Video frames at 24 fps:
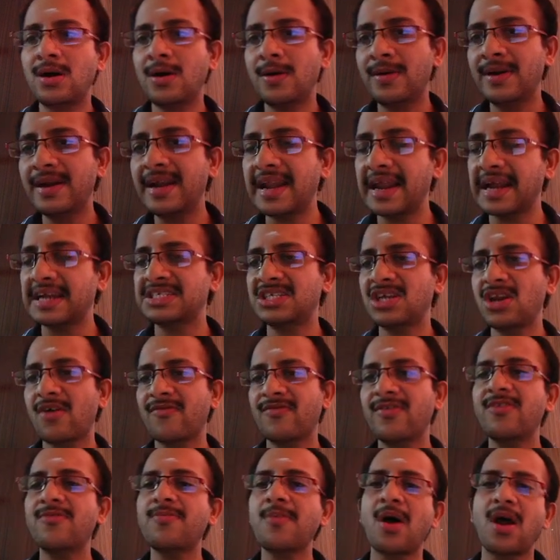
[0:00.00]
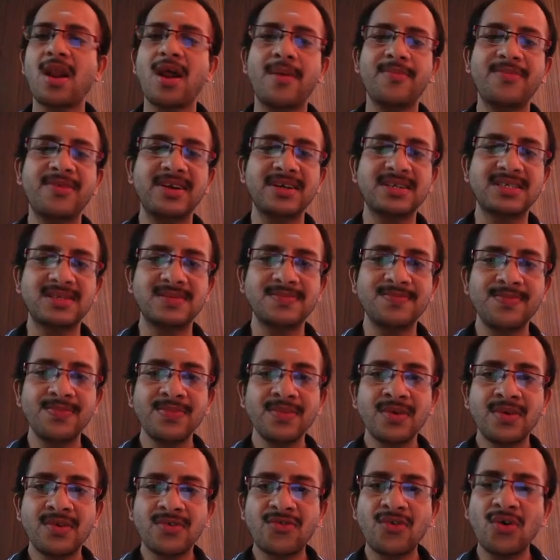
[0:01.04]
detection of the small objects?
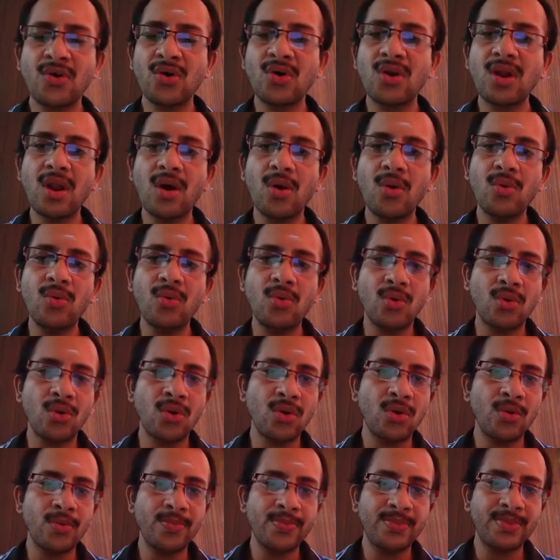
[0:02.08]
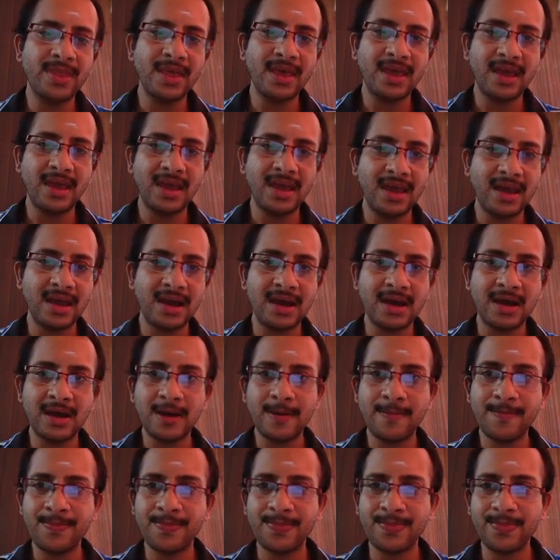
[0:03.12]
So now the
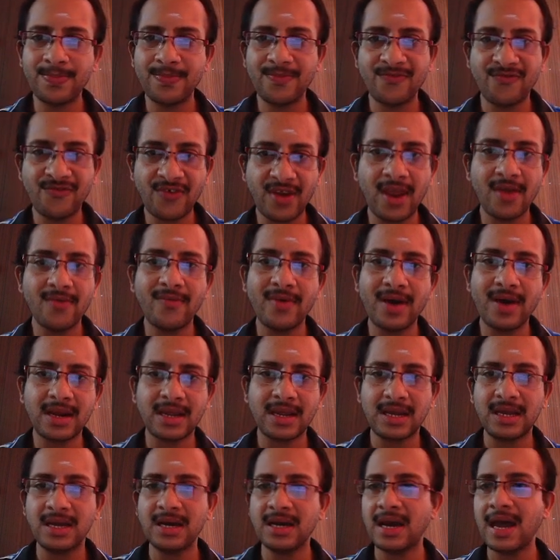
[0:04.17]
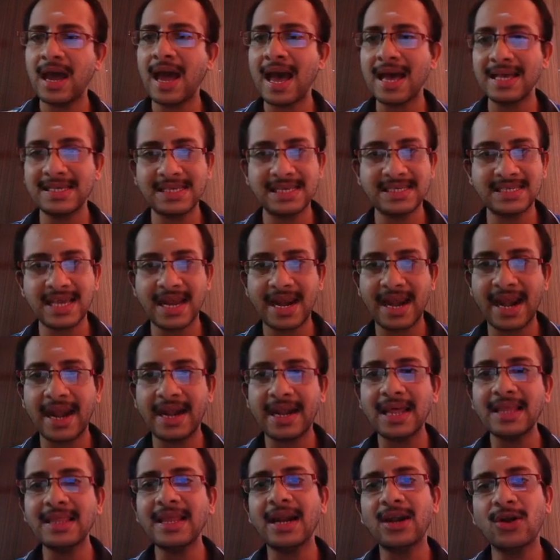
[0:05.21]
framework has a
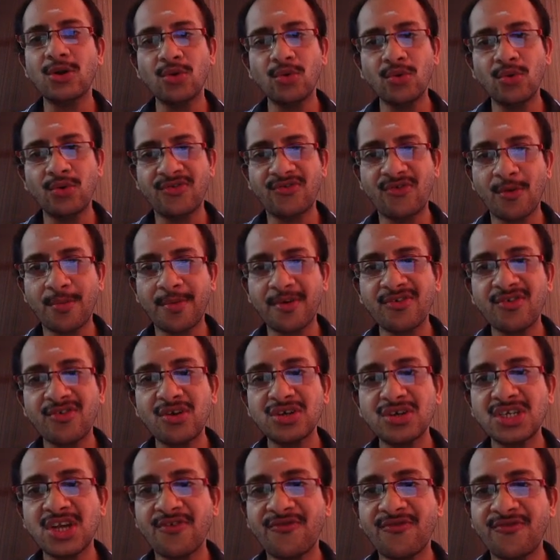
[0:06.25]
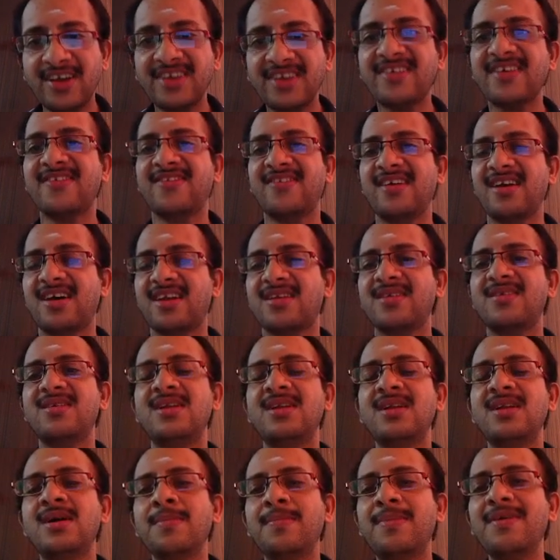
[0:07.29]
generator that do super resolution of features here.
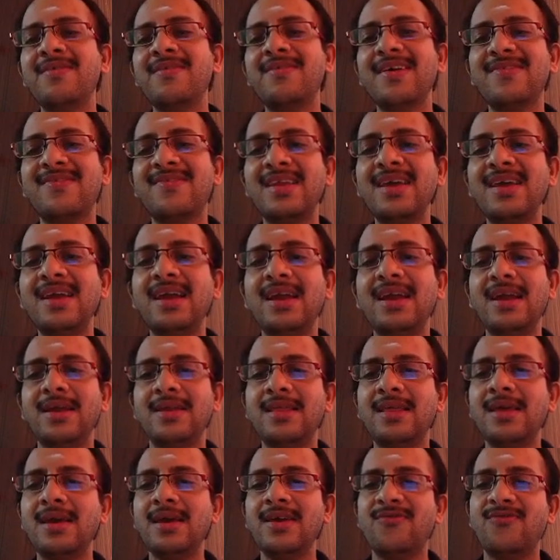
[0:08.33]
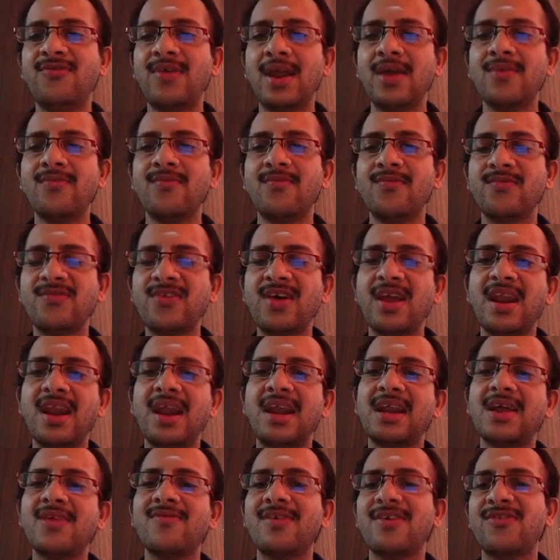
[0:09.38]
Previously the frame
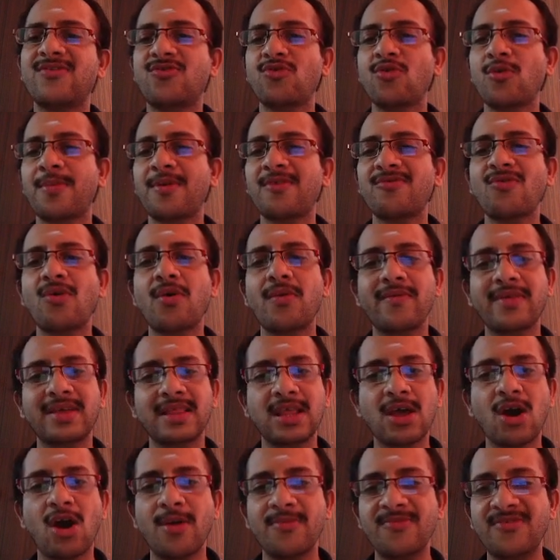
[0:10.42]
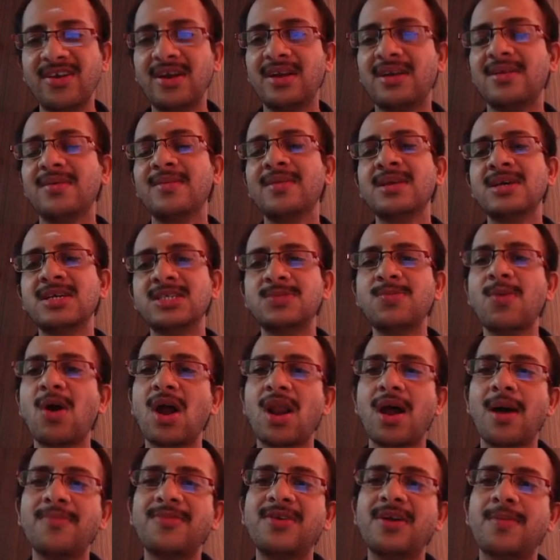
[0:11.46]
generator was super resolving the object, small
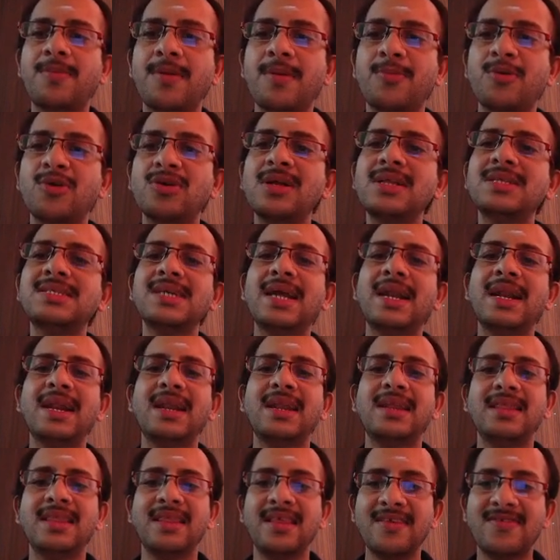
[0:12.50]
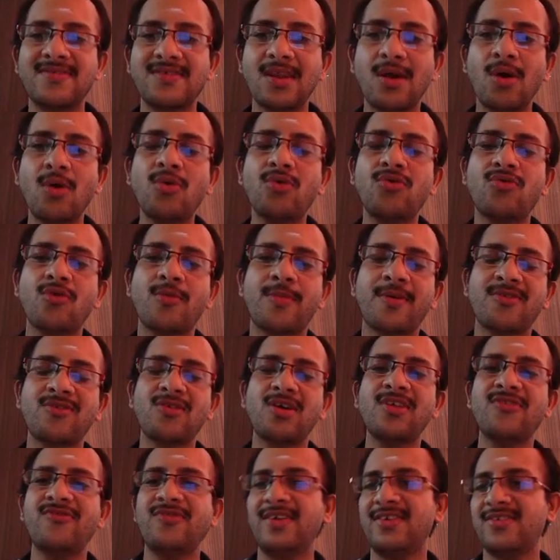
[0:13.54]
object proposals, and this now super
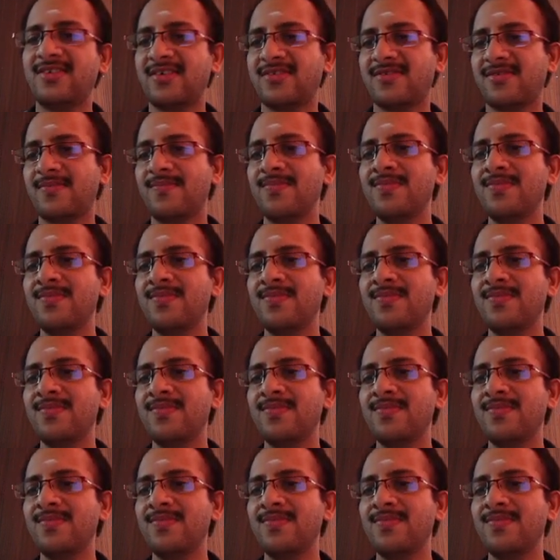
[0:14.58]
resolves features,